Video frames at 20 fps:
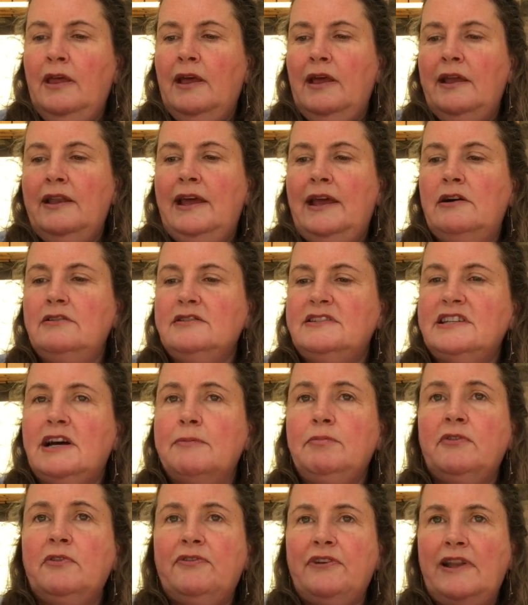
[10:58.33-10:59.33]
Now,
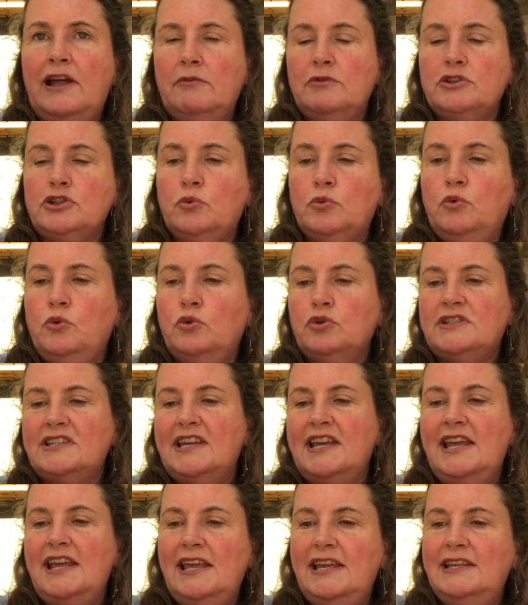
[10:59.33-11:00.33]
double flour to water
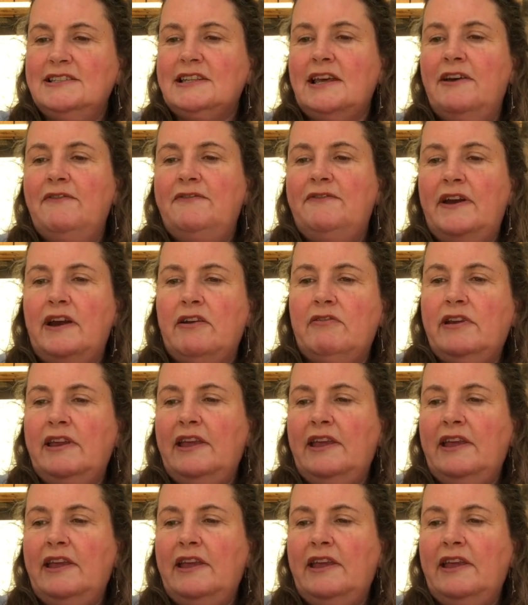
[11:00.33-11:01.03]
is a very